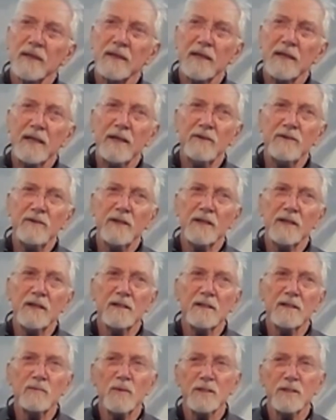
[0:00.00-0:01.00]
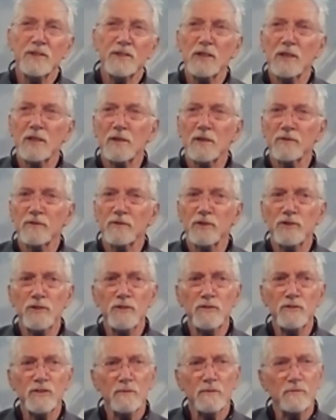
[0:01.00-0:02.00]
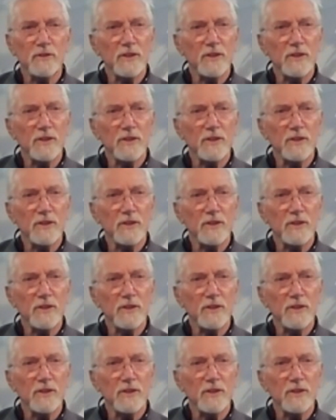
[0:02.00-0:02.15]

hearing it and watching it on the news,